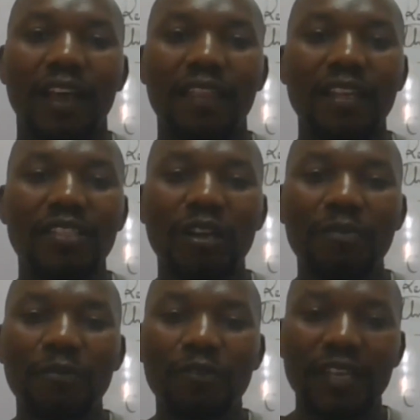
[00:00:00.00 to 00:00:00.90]
And that is
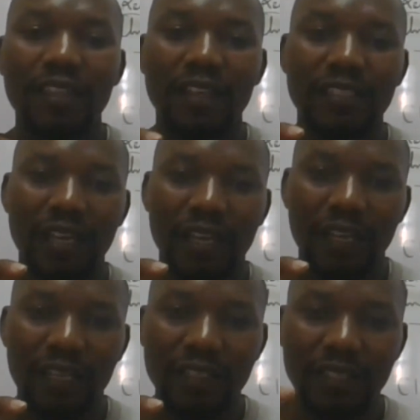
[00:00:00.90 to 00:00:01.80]
why people say that
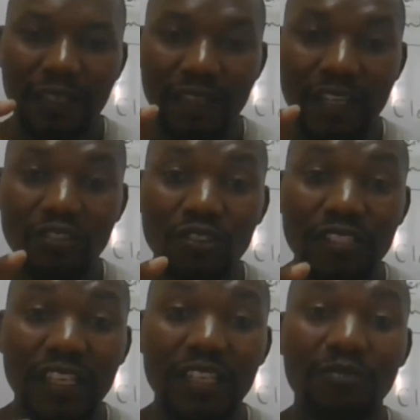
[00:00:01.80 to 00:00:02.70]
there is no
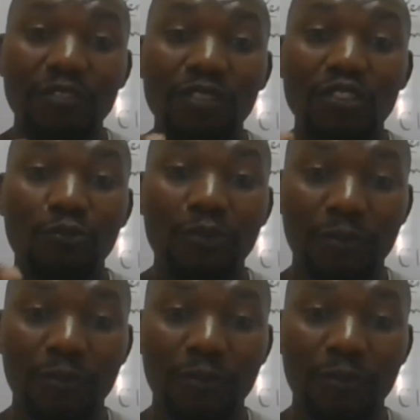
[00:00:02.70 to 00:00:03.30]
secret between two